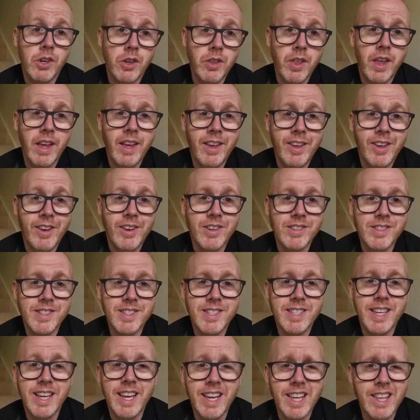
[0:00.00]
So there you can
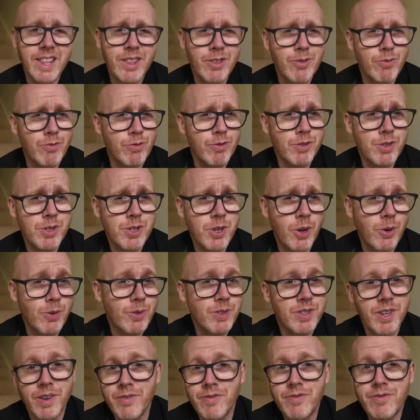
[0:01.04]
see the
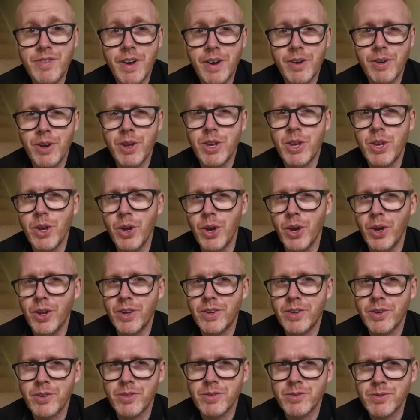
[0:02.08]
results are very
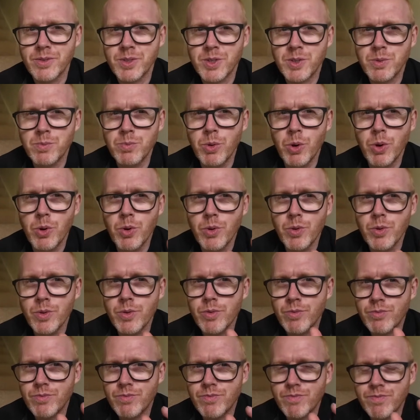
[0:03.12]
good
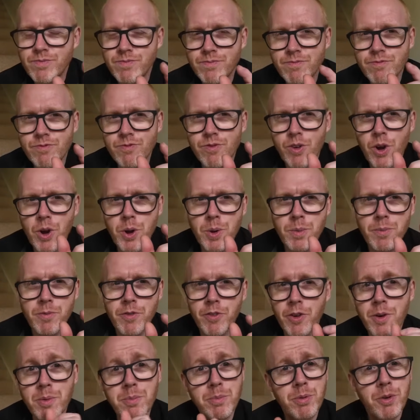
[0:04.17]
small room
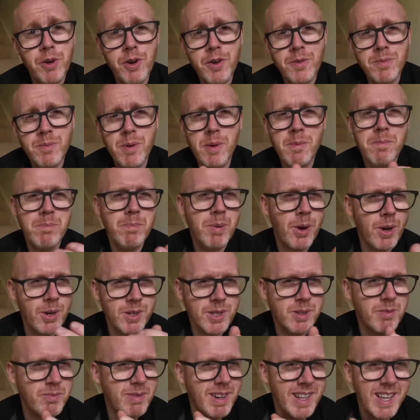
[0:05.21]
for improvement,
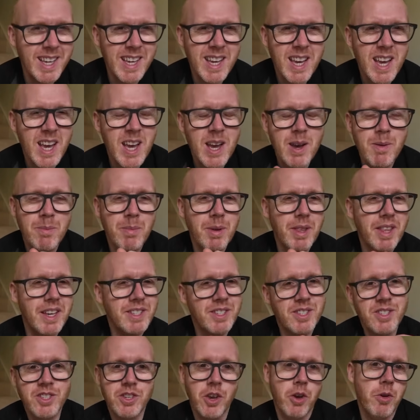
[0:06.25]
possibly, but
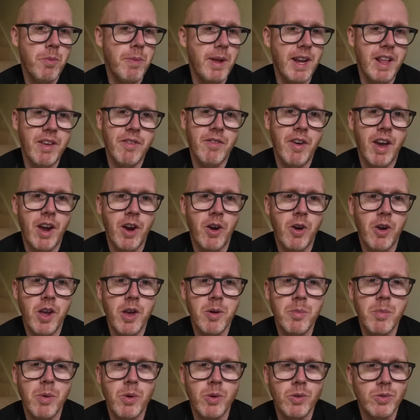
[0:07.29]
there's so many
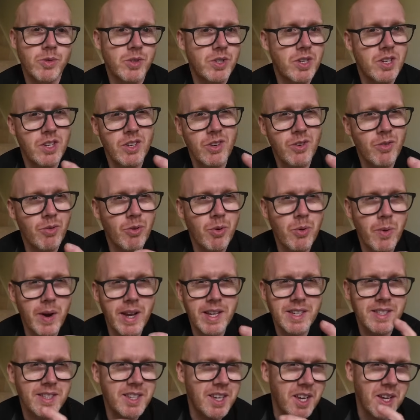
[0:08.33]
variables. You're
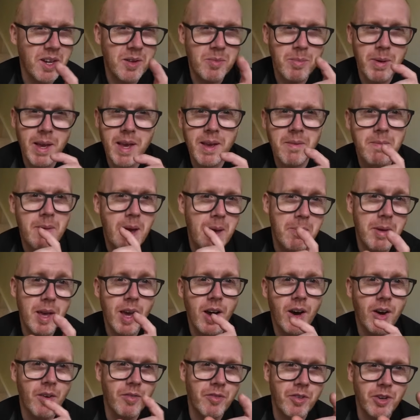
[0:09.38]
always going to be maybe
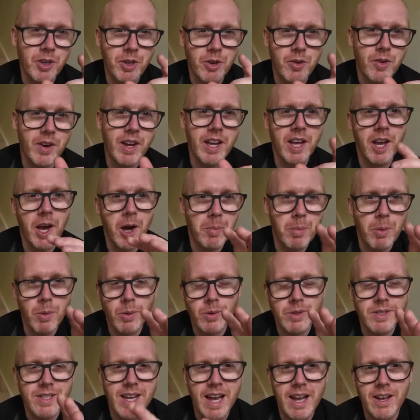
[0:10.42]
half a degree up
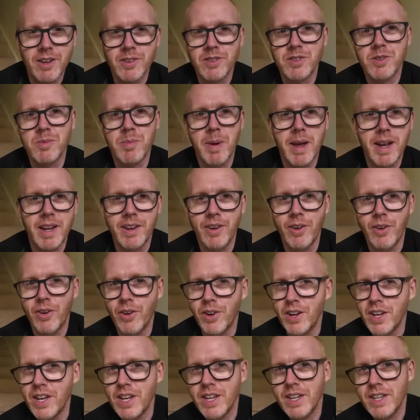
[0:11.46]
or down, depending
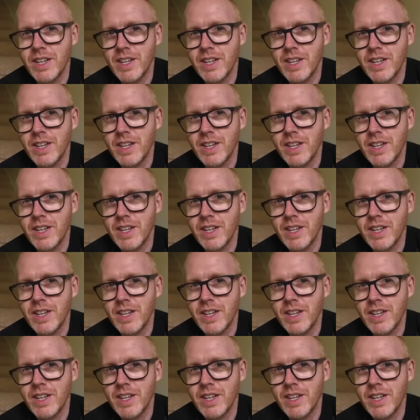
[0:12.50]
on